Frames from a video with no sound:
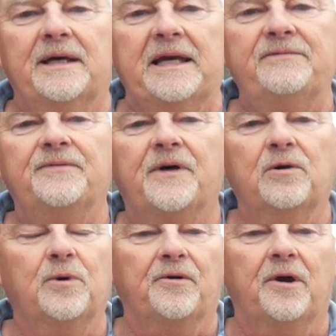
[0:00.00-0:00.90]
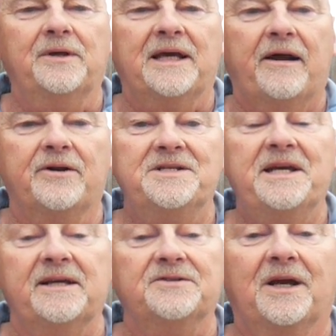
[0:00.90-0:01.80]
even though we are only
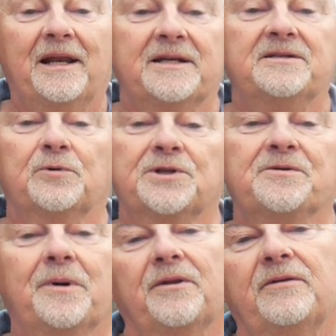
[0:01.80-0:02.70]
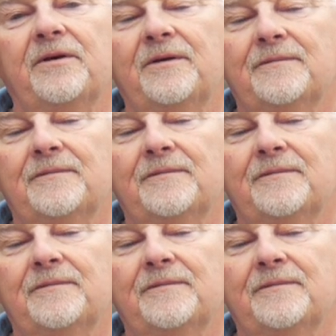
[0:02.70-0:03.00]
guaranteeing to collect it once a month.